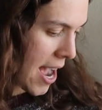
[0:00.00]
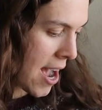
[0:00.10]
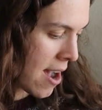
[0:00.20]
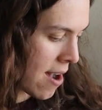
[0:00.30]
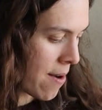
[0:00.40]

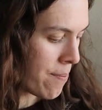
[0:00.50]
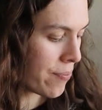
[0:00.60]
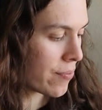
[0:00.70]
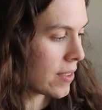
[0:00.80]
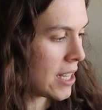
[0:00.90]
Um,
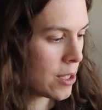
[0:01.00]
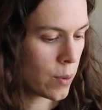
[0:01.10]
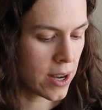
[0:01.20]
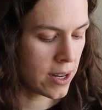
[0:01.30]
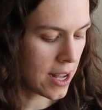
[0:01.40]
this
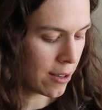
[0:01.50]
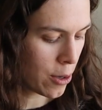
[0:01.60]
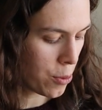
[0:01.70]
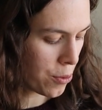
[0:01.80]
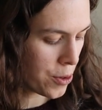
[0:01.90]
one I'll
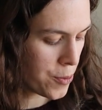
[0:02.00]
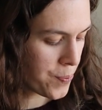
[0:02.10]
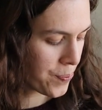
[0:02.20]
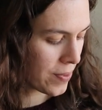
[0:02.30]
go through.